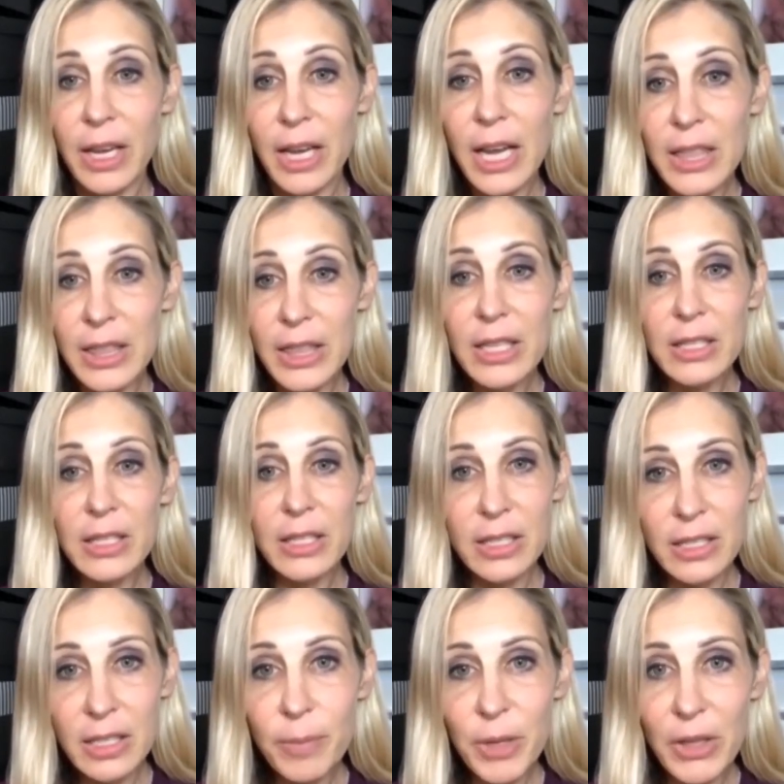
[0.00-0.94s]
And this
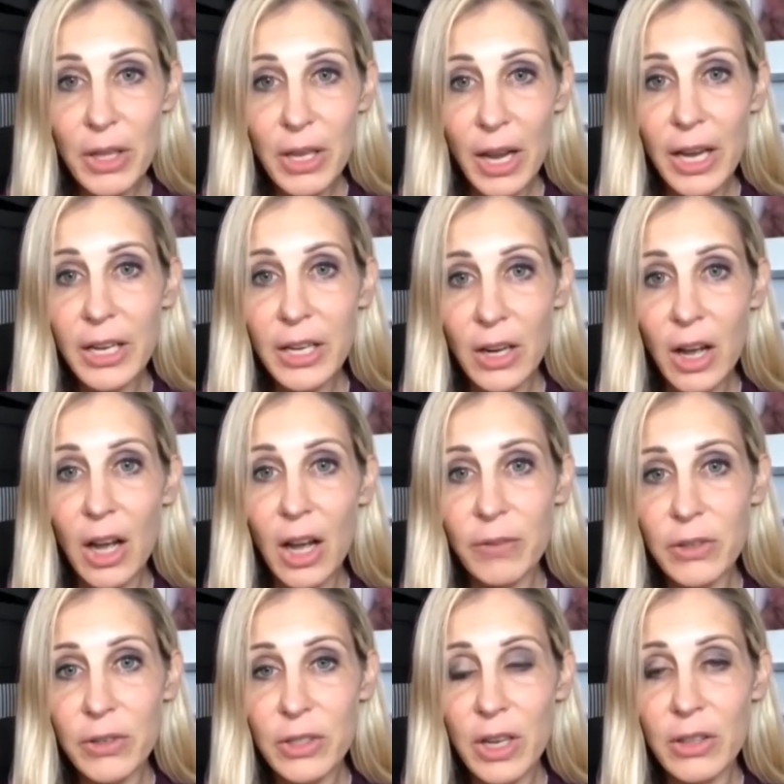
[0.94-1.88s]
is something that I can
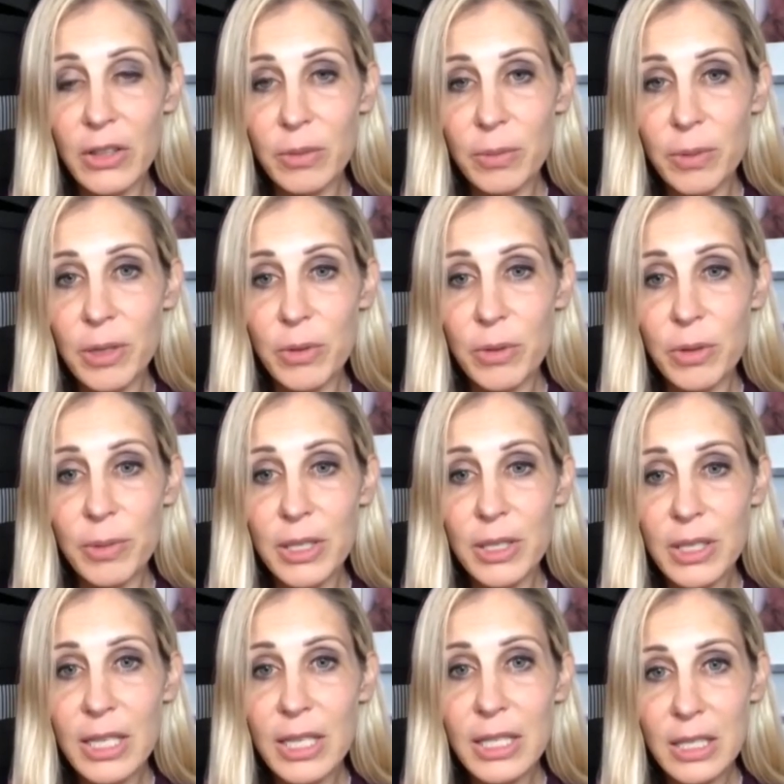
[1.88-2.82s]
offer to other people,
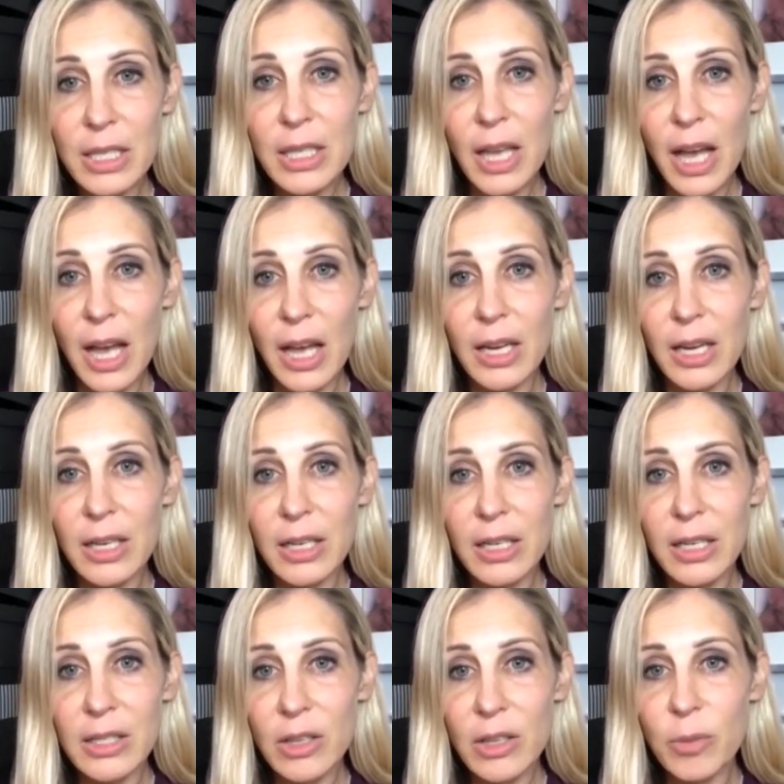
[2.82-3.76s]
because I see that
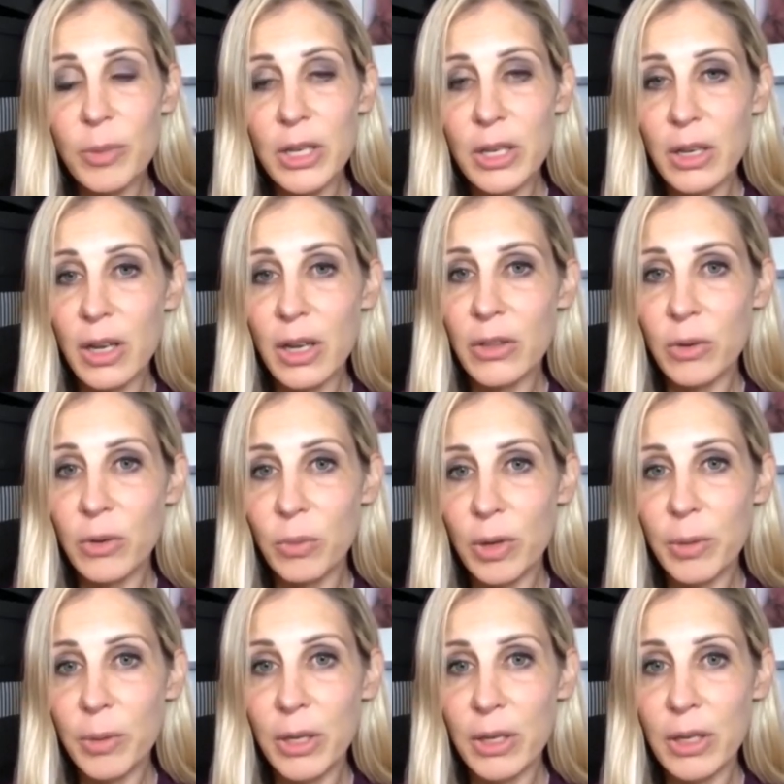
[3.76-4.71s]
in so many other
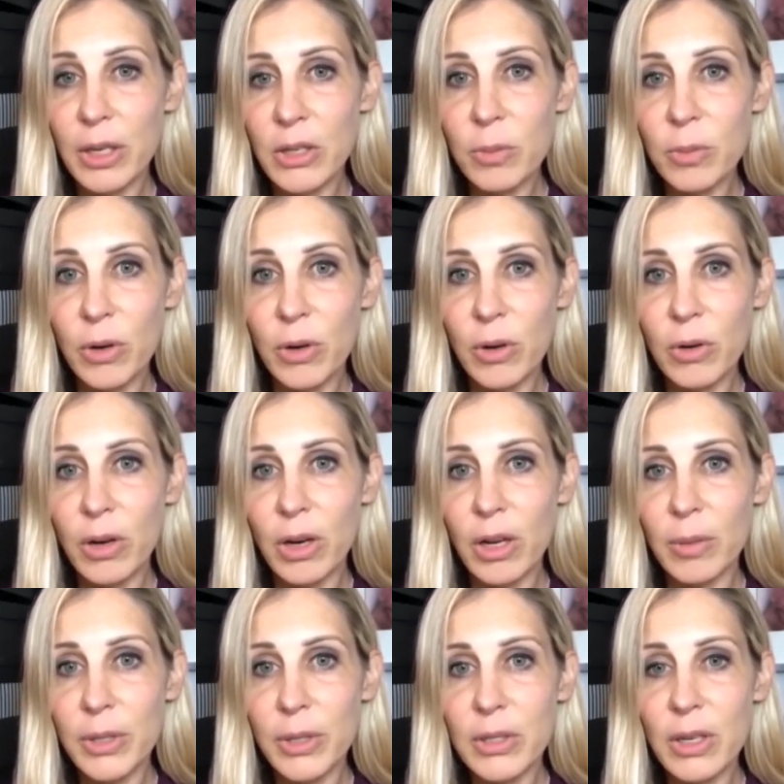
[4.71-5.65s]
women in your
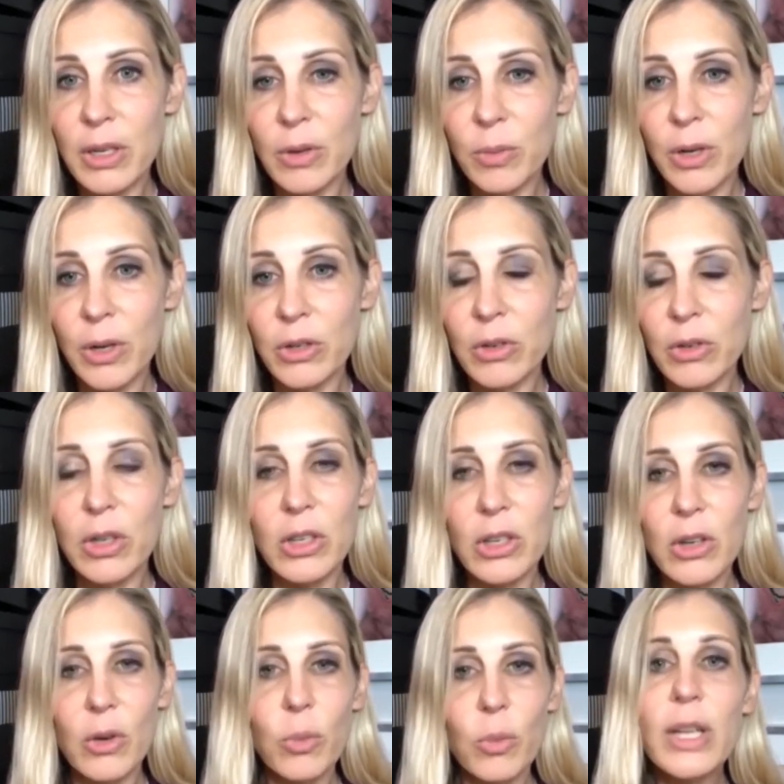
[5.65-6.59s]
program is they're wondering,
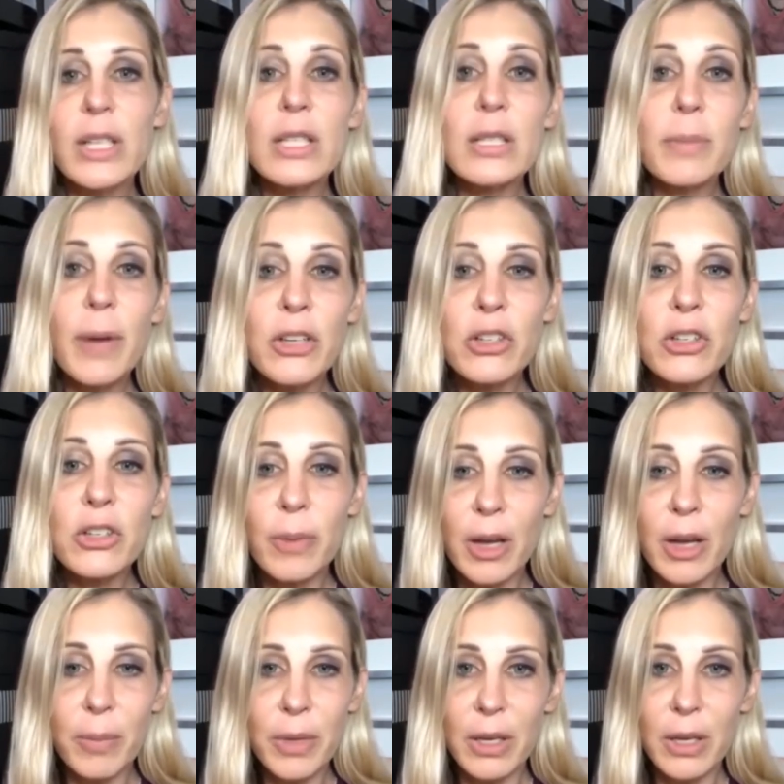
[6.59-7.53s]
what's special
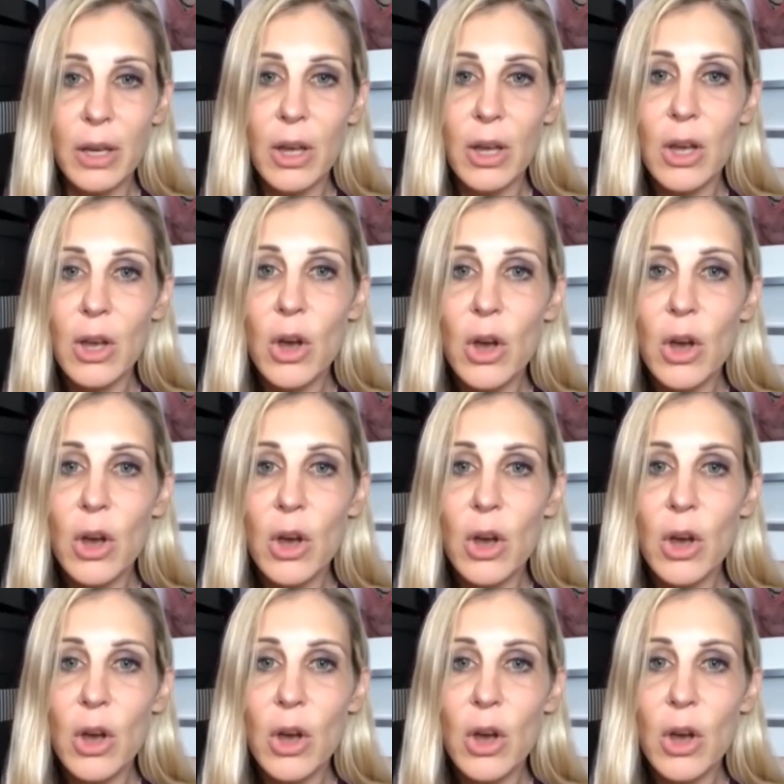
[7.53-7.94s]
about me?